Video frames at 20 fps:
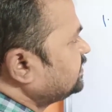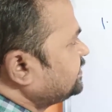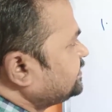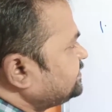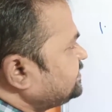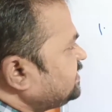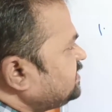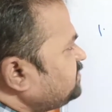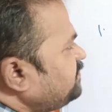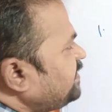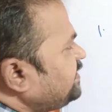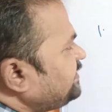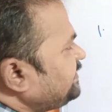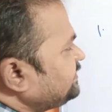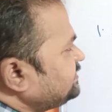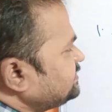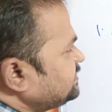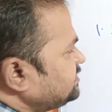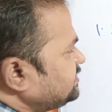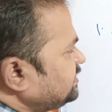Segment
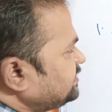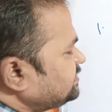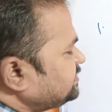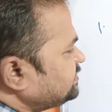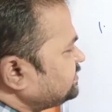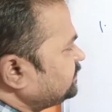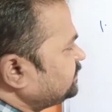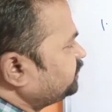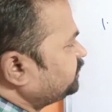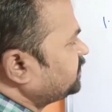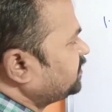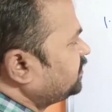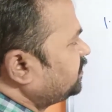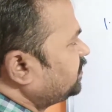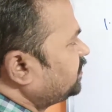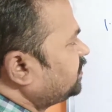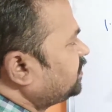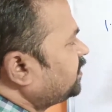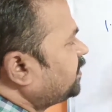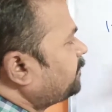registers.
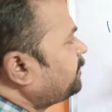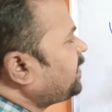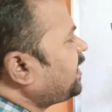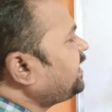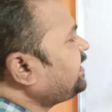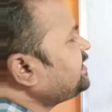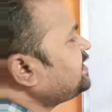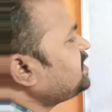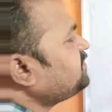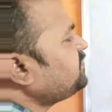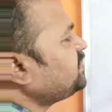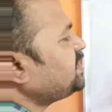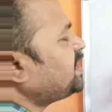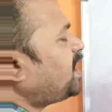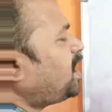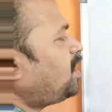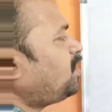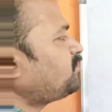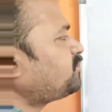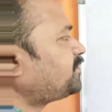Mainly we
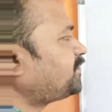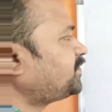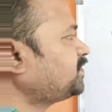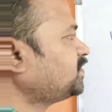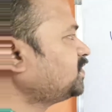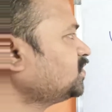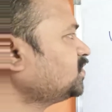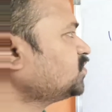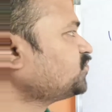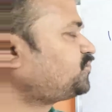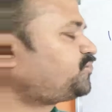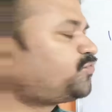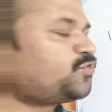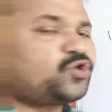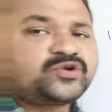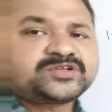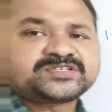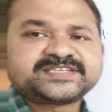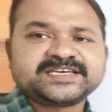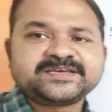have
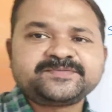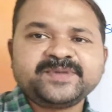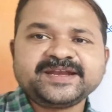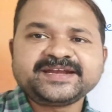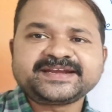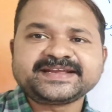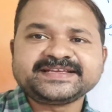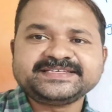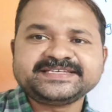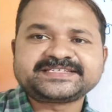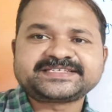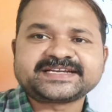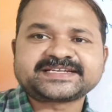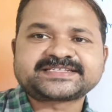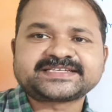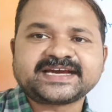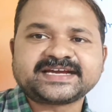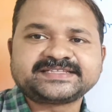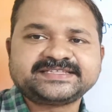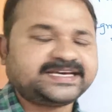four segment
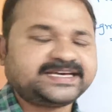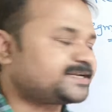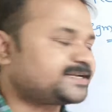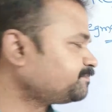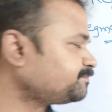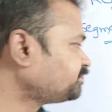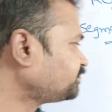registers are there.